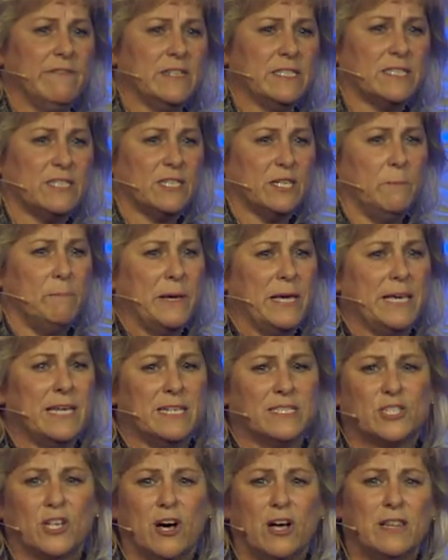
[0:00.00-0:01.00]
it's to be,
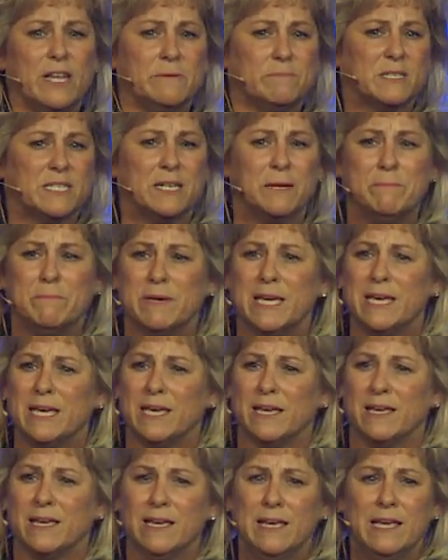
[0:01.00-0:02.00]
it's all up to
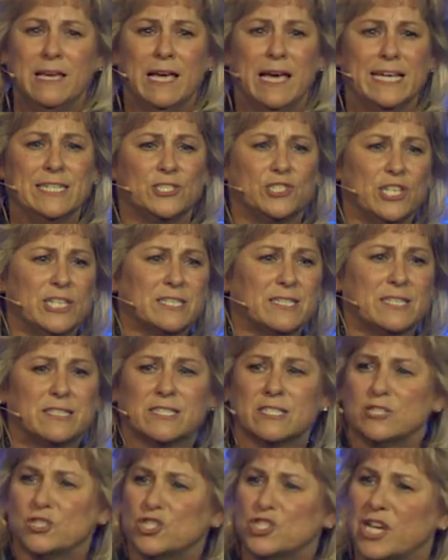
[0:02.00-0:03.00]
me. And Jesus
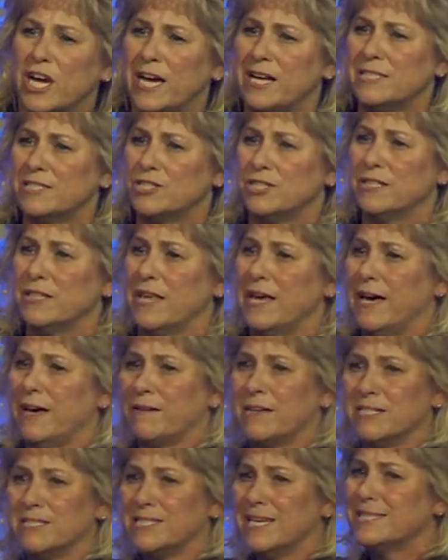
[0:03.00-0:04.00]
is challenging
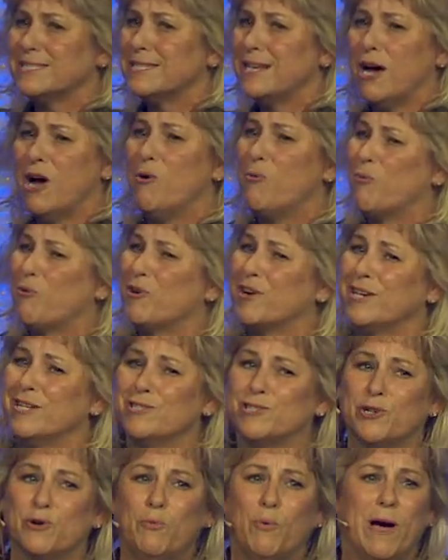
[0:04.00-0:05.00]
that because that's not working
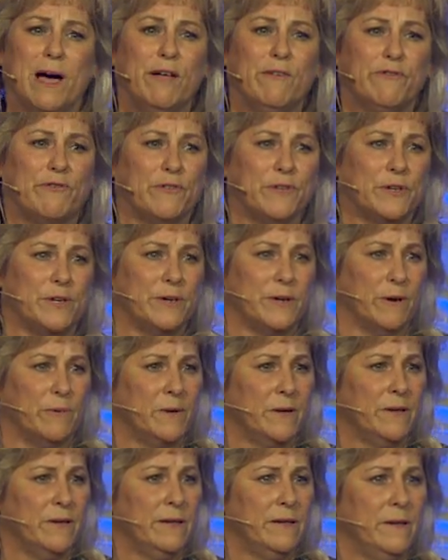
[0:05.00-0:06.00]
too well for you.
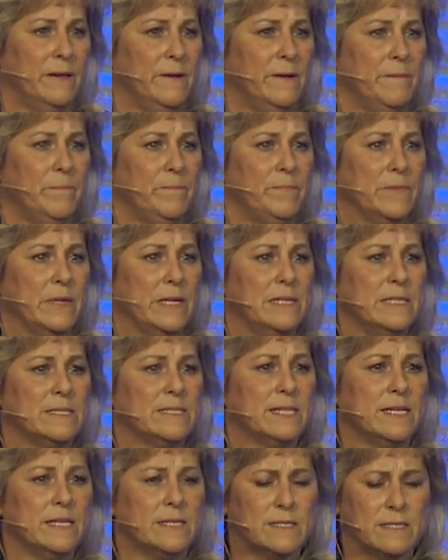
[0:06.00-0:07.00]
And he
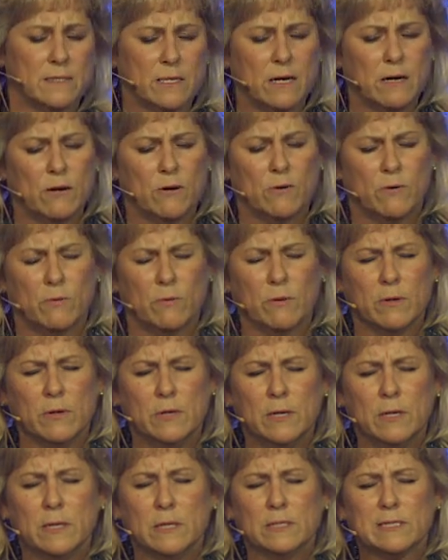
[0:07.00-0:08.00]
says, no,
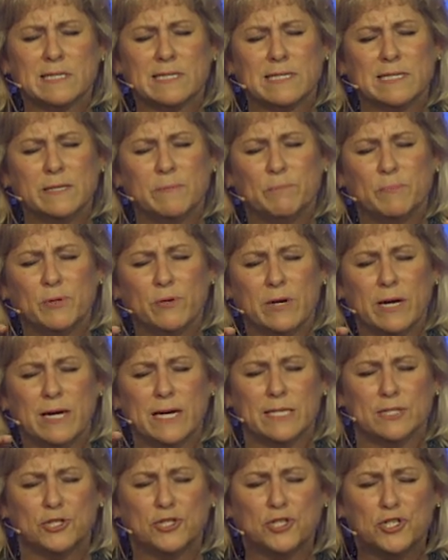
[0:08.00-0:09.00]
slip your
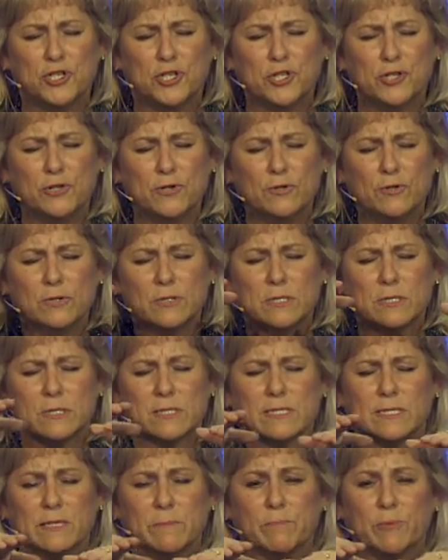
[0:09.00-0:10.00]
head. Choose to
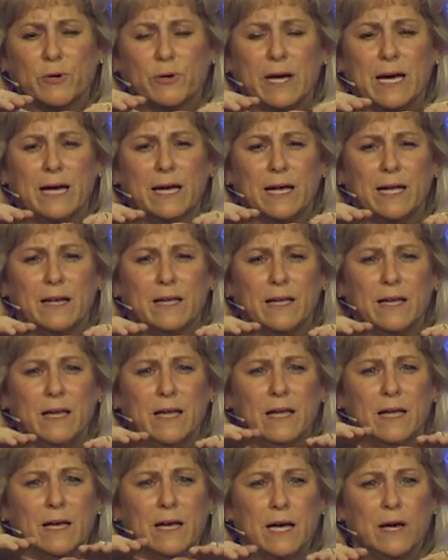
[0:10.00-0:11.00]
slip your head
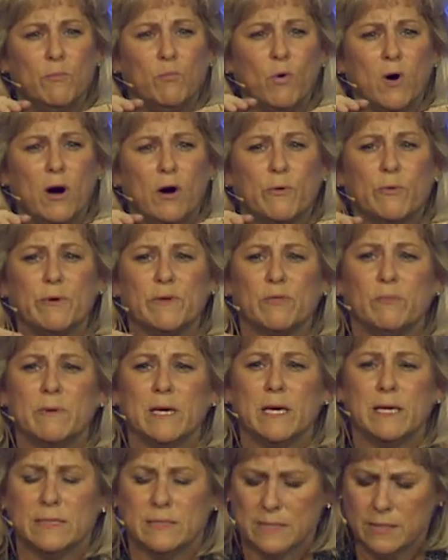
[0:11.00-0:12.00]
and walk with
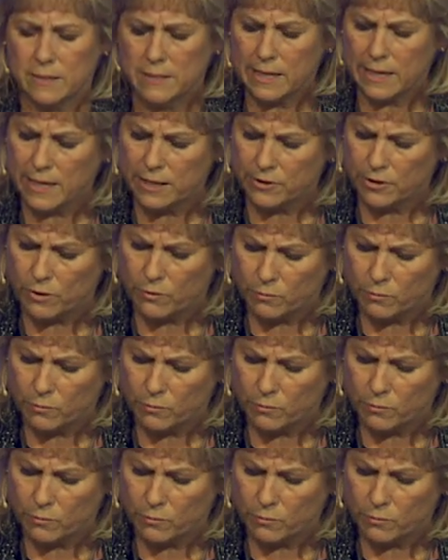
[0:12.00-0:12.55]
me, and together